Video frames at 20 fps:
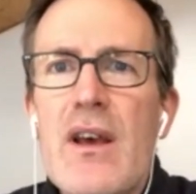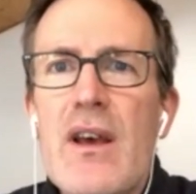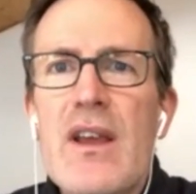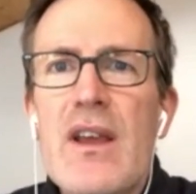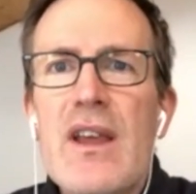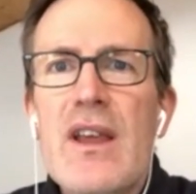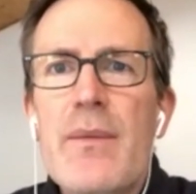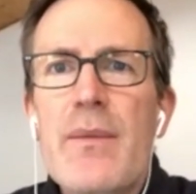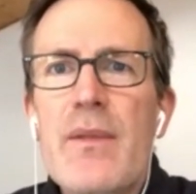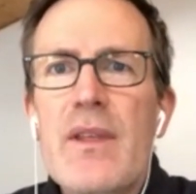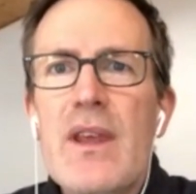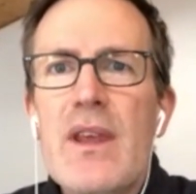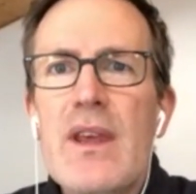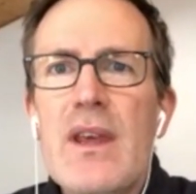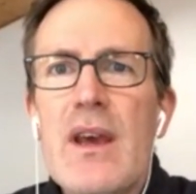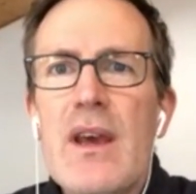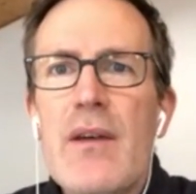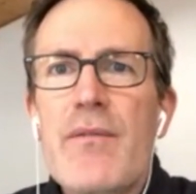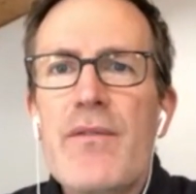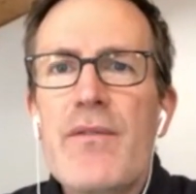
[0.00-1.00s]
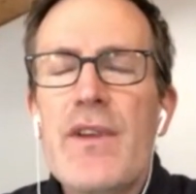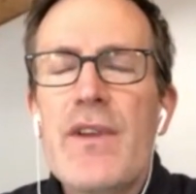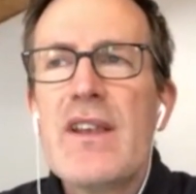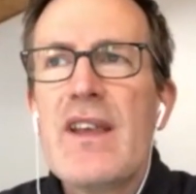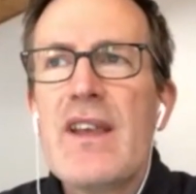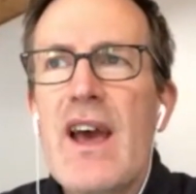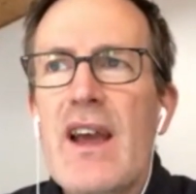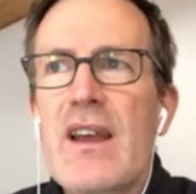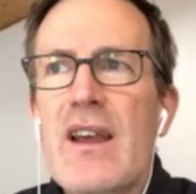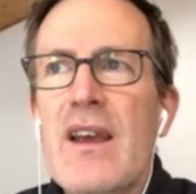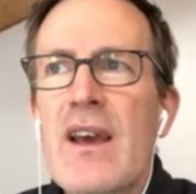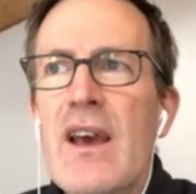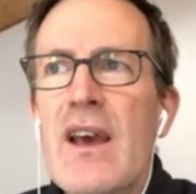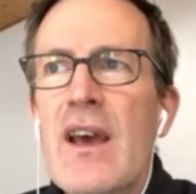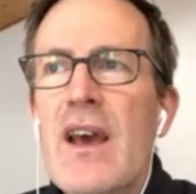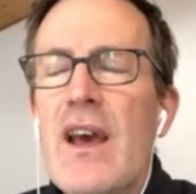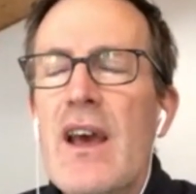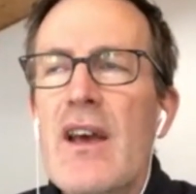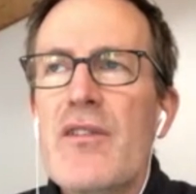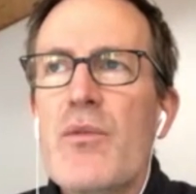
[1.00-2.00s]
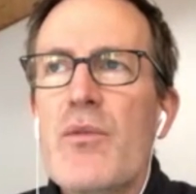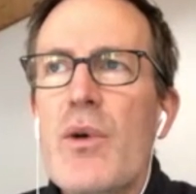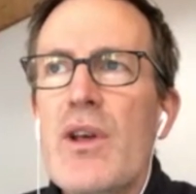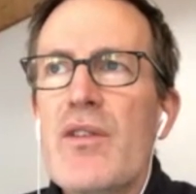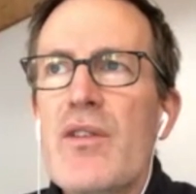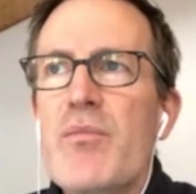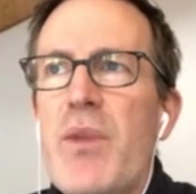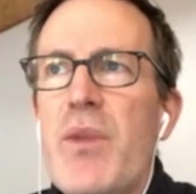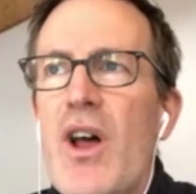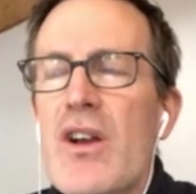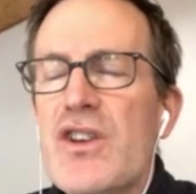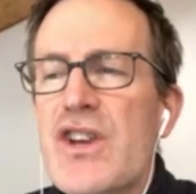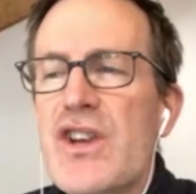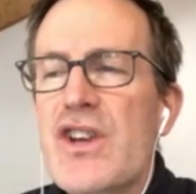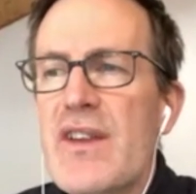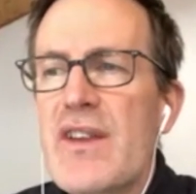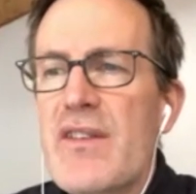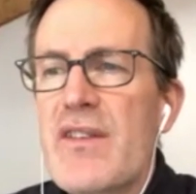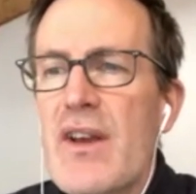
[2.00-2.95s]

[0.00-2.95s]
in the fintech as well as blockchain